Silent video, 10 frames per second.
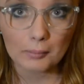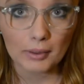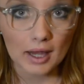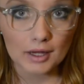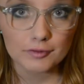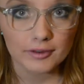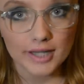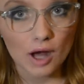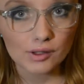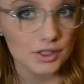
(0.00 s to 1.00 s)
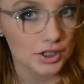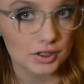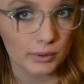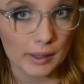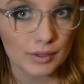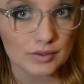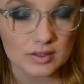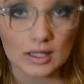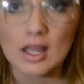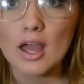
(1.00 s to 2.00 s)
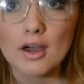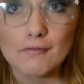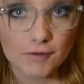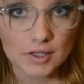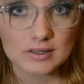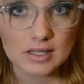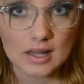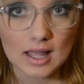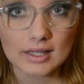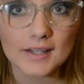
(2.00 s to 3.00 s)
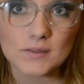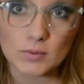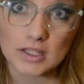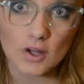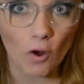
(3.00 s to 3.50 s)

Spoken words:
but for now that's just what I'm using. First thing is we need to